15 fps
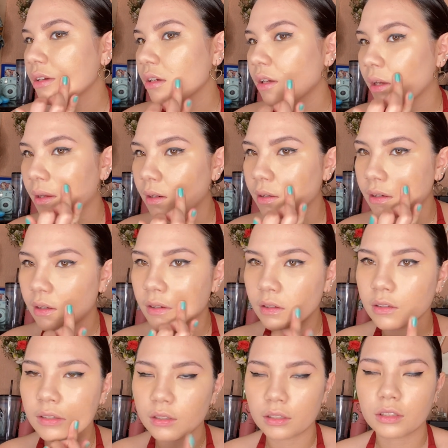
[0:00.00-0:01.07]
And
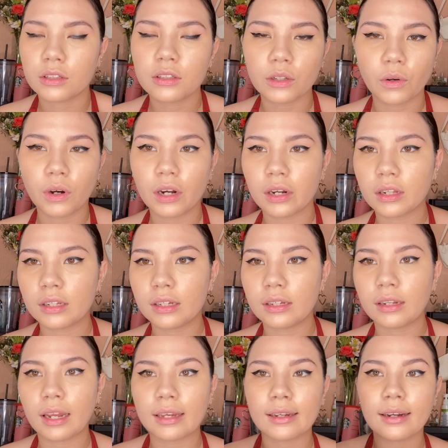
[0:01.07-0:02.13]
it's so ugly,
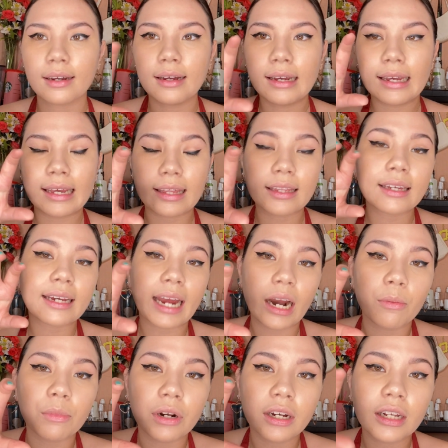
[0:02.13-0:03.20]
like, in the
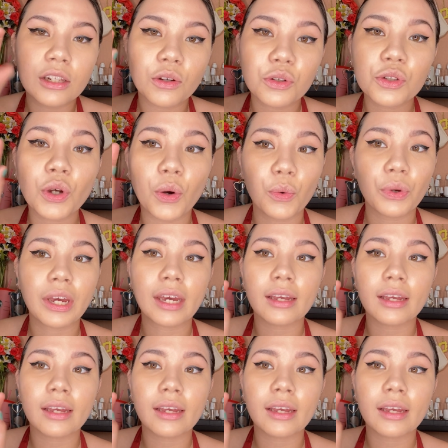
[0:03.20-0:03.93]
camera, it looks okay.